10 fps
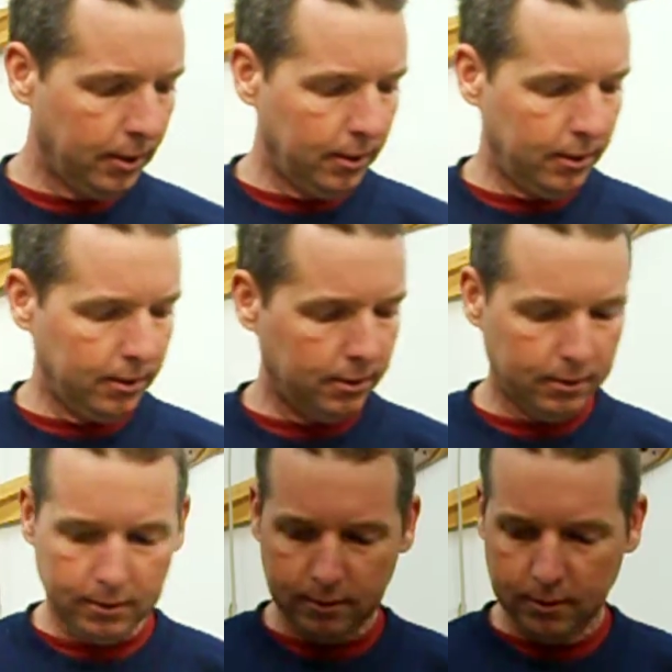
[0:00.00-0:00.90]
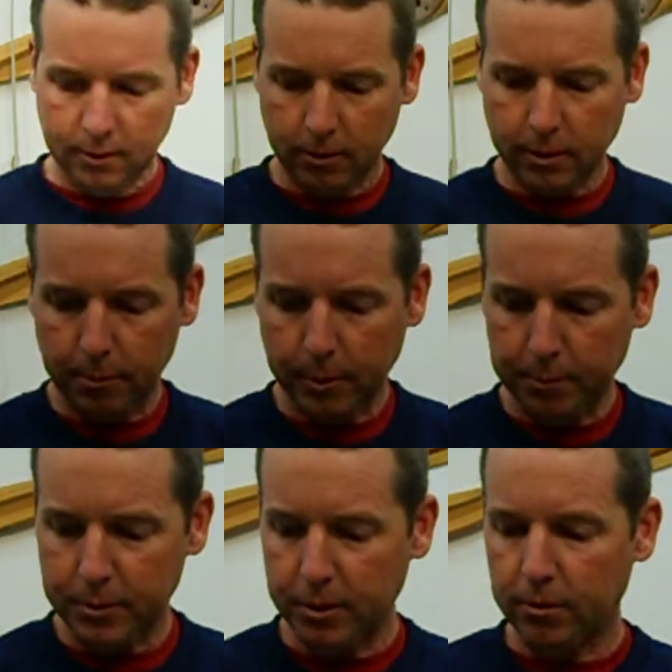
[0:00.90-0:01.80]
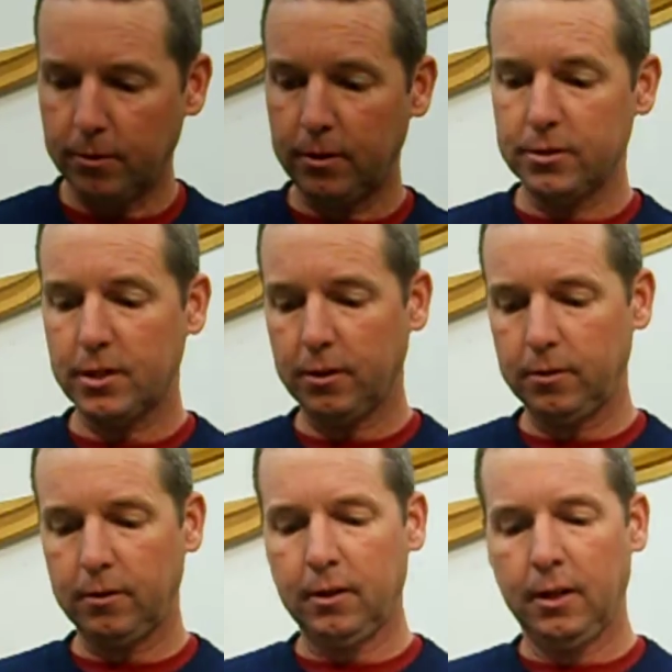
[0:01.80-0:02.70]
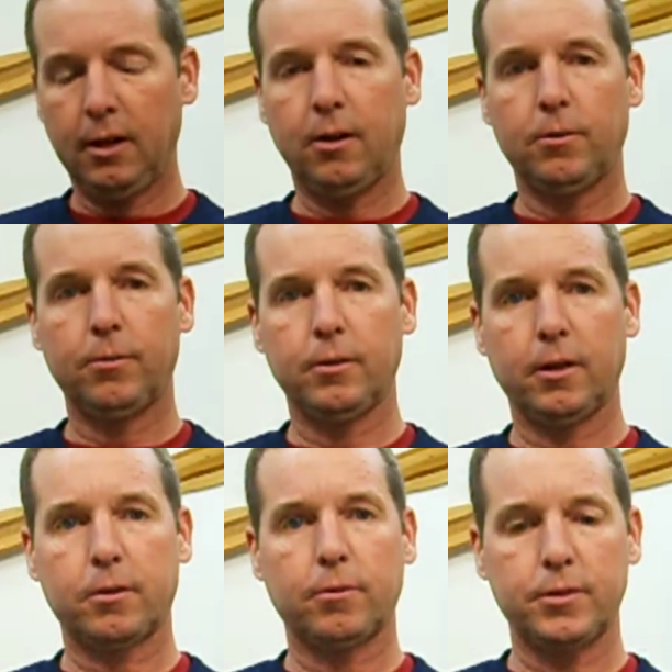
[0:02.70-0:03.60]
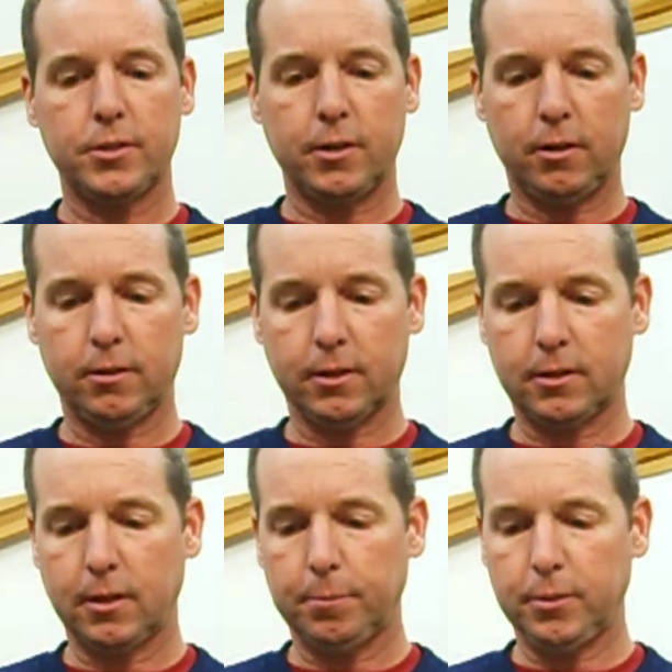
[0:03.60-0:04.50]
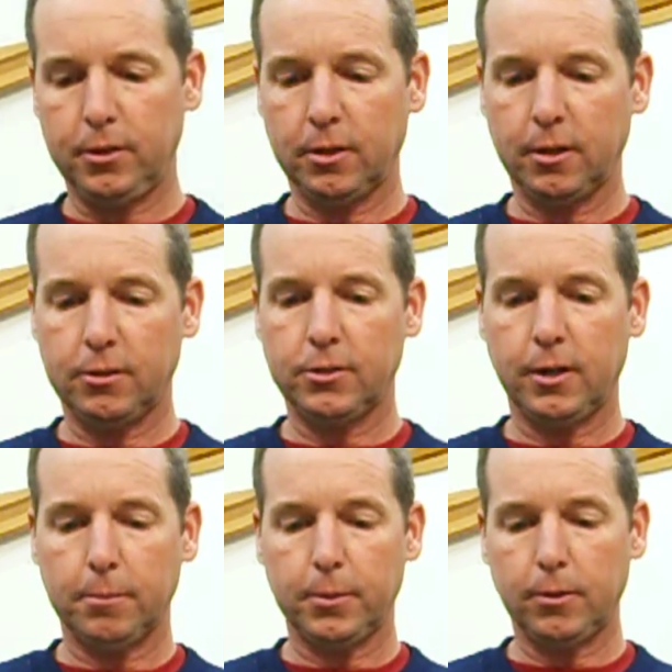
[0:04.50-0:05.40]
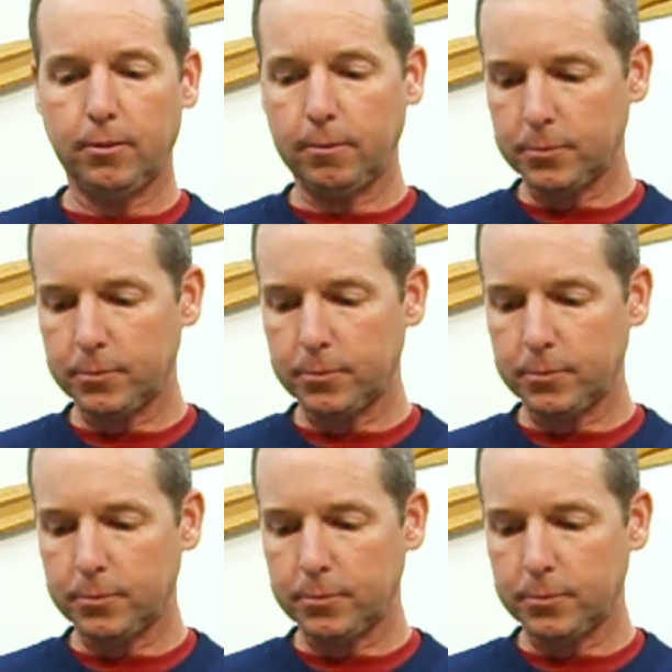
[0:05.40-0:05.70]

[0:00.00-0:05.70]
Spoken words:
and hooking them up to your horns, how it would look once they're all hooked up and you're going to try to blow them.